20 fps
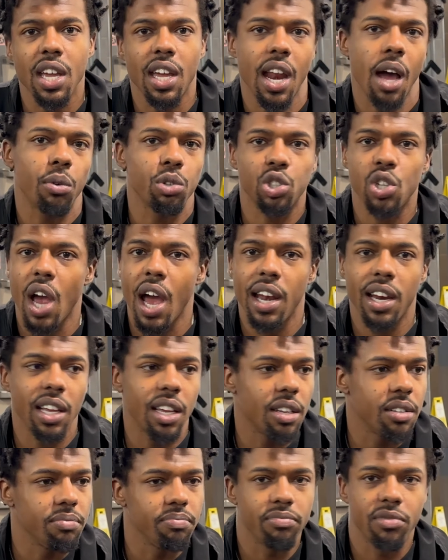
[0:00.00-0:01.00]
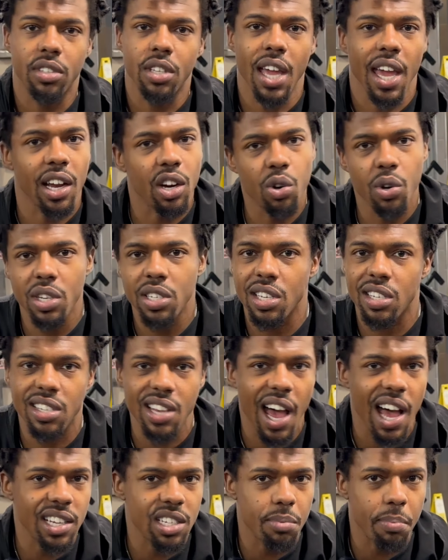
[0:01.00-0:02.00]
and I was trying to increase the
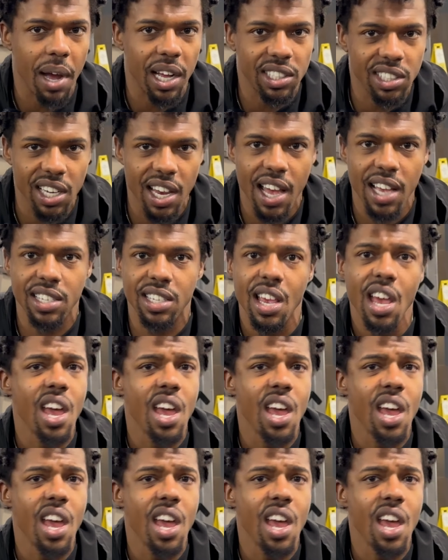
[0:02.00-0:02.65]
size of my chest,